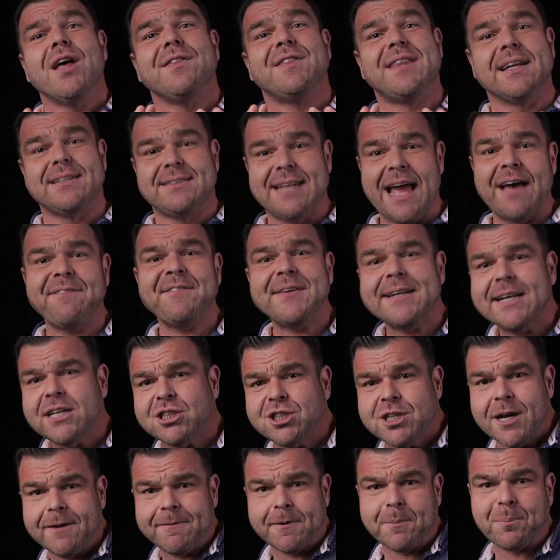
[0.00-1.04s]
the
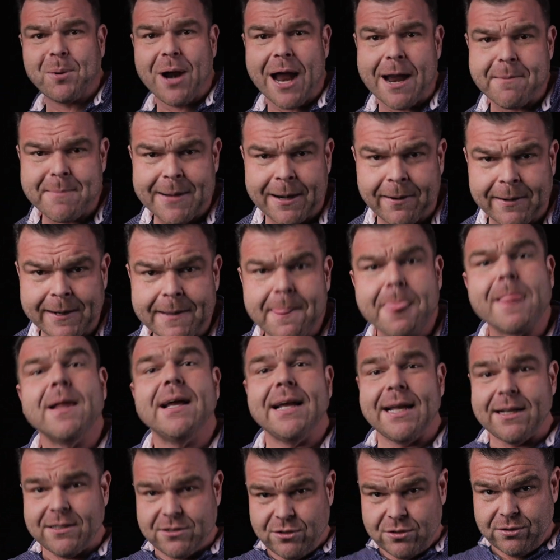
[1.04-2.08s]
definition of a primary
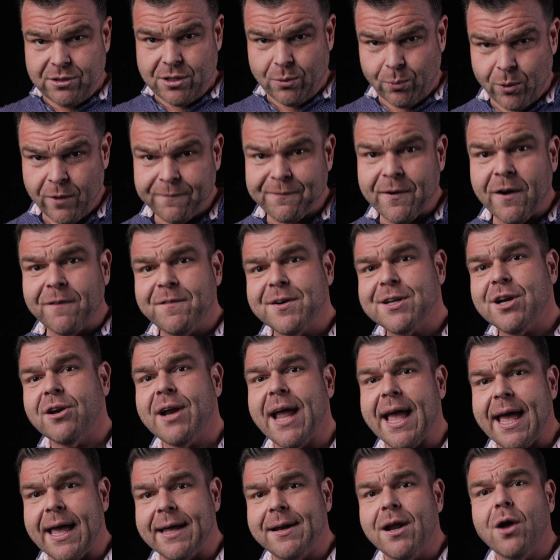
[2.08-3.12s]
is the roof over your
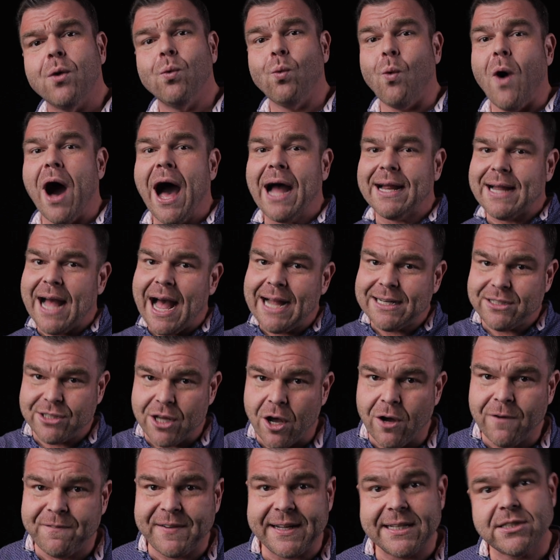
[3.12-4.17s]
head. Why I
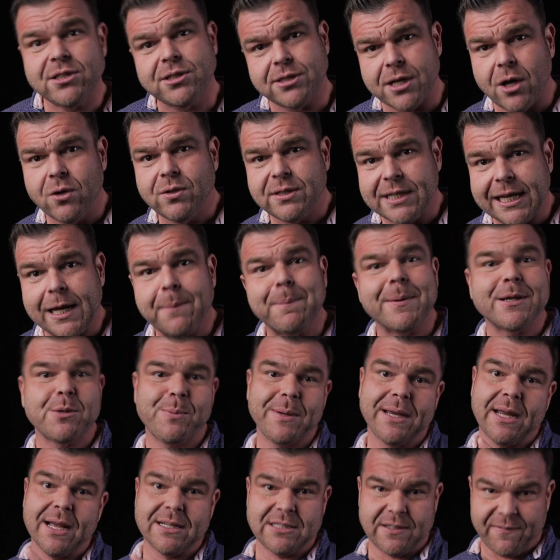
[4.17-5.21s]
dove in so deep is
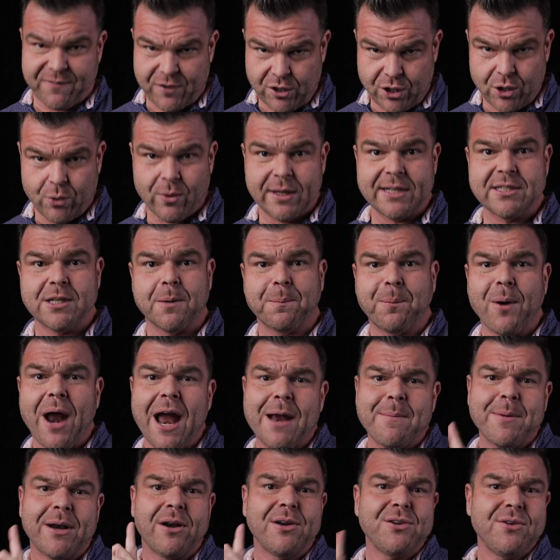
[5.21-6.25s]
because if you do it as a
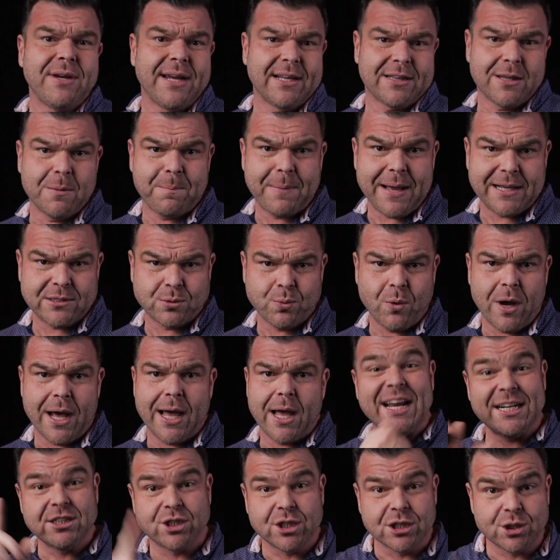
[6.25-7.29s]
primary, you get the best
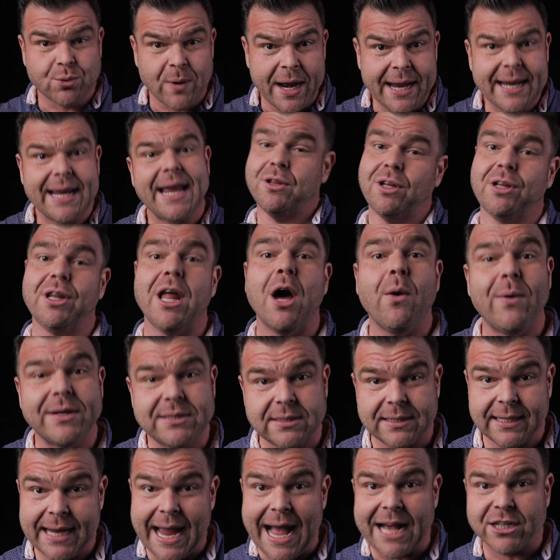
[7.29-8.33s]
what? Interest rate, the
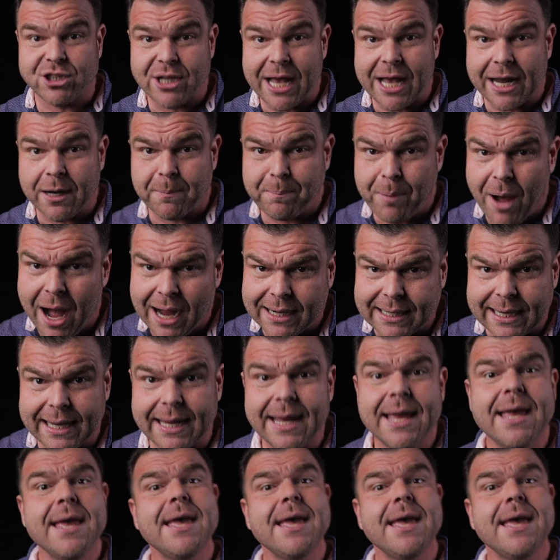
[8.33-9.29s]
lowest cash out of pocket.